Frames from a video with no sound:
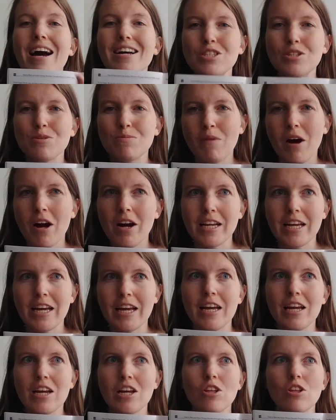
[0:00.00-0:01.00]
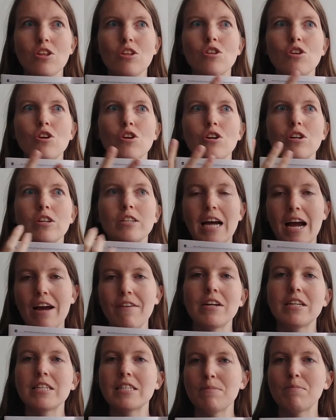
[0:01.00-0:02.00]
as you mark it, you're
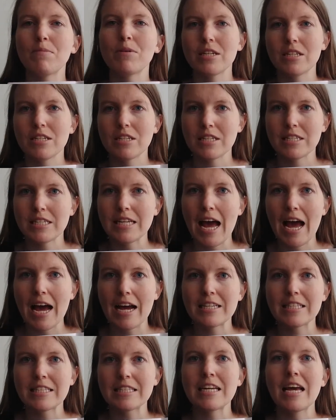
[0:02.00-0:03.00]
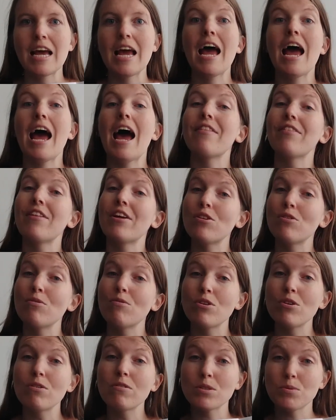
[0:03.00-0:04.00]
diving deeper into the text. And then you
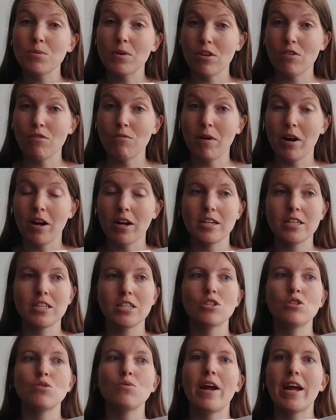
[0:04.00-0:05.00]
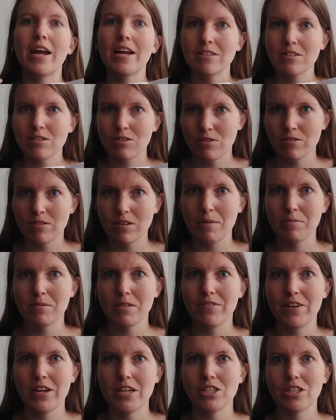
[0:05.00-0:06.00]
use what you've marked to answer those
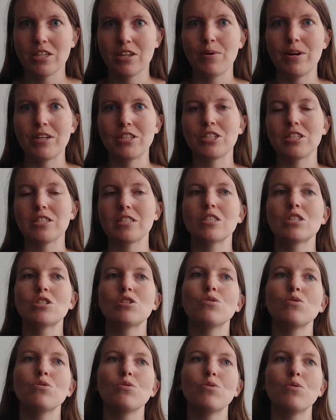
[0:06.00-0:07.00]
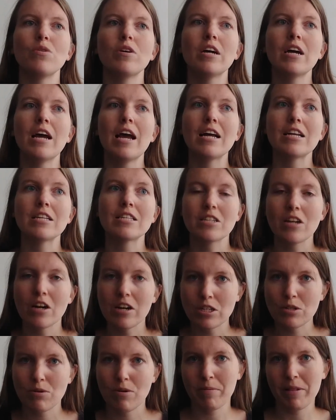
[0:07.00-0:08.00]
observation questions, to start
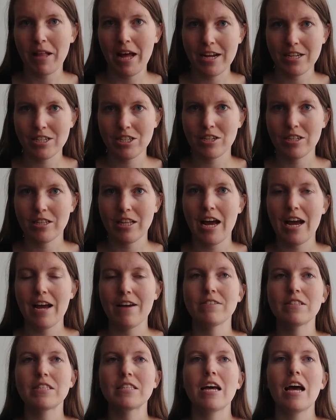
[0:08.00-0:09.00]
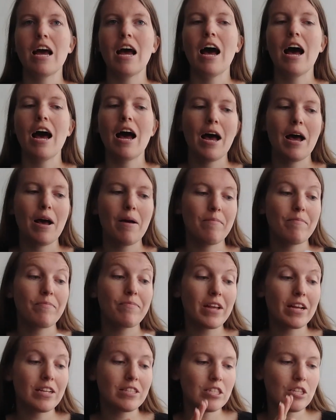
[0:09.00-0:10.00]
to apply it to your lives. Um, and